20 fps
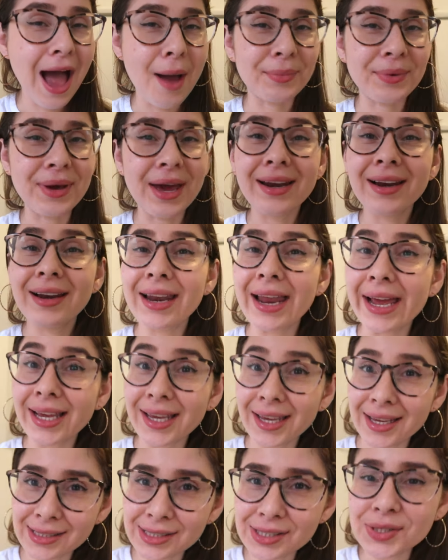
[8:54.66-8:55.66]
I'm kind of
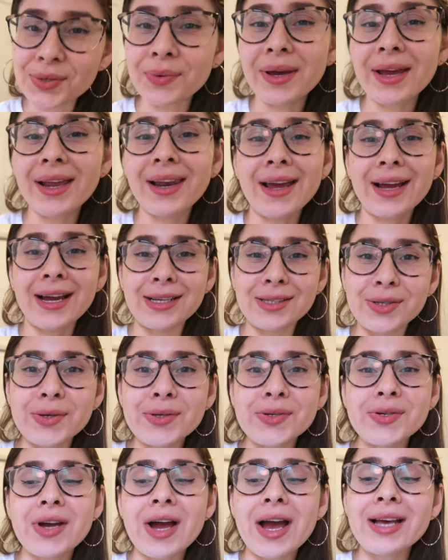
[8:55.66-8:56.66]
like into it. Like I
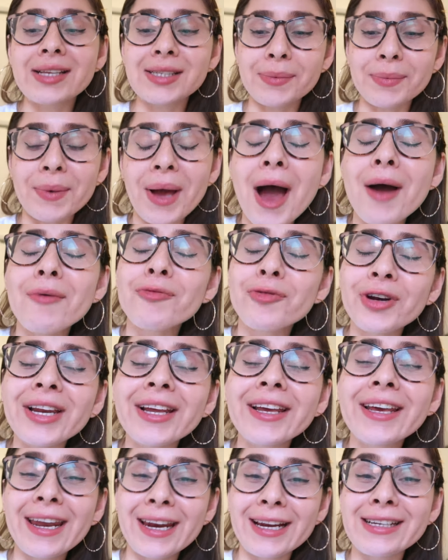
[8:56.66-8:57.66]
told you guys, I'm
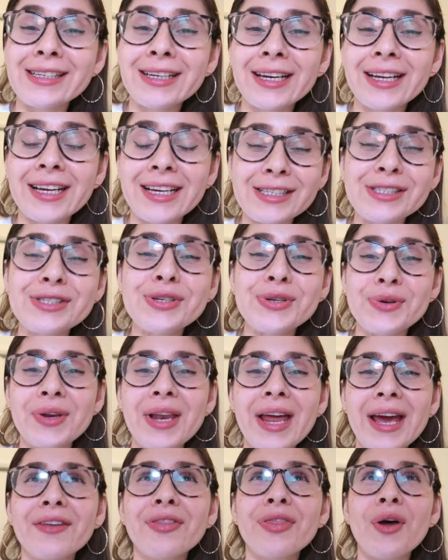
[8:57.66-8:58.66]
really getting into
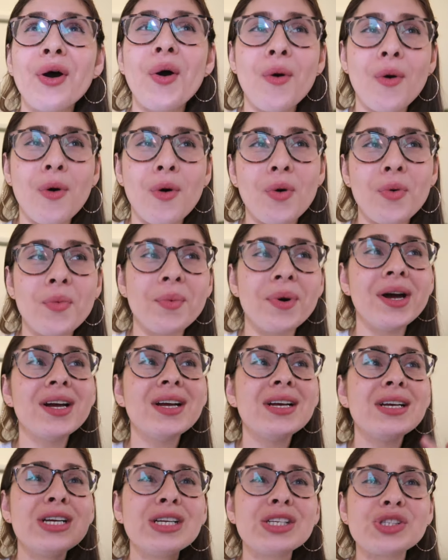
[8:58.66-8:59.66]
like the home
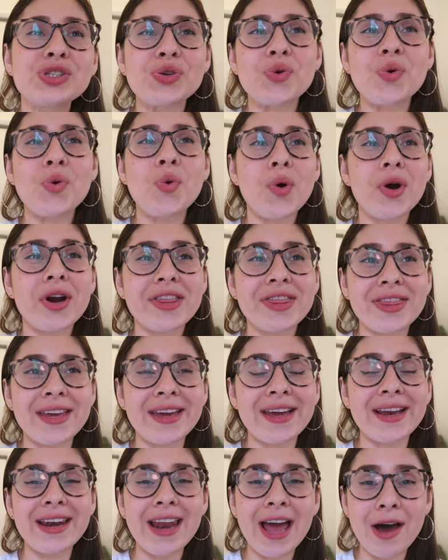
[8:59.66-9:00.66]
decor
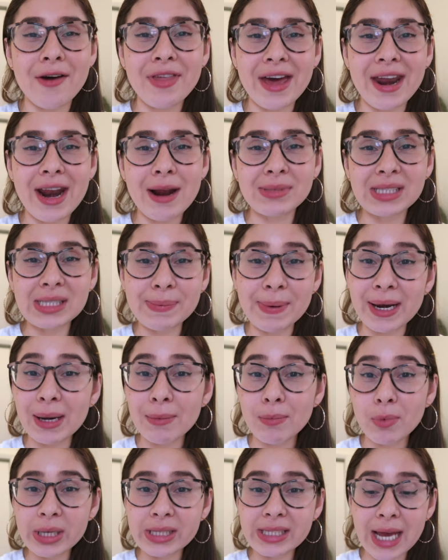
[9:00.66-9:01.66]
thing now that I'm
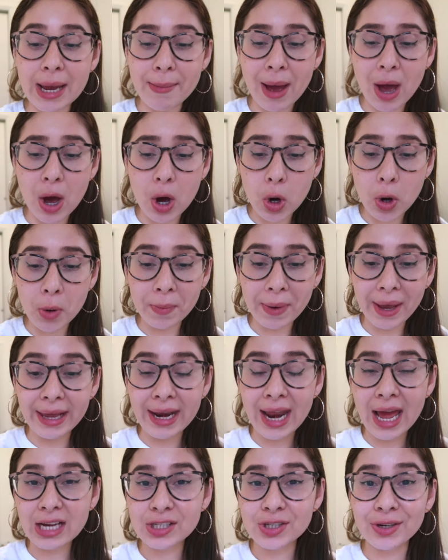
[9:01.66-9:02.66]
spending more time at home
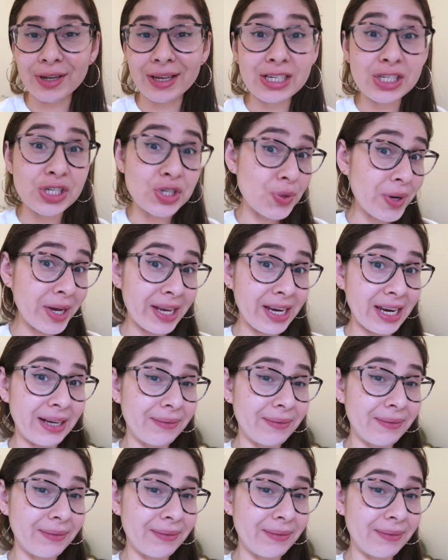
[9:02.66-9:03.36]
and actually enjoying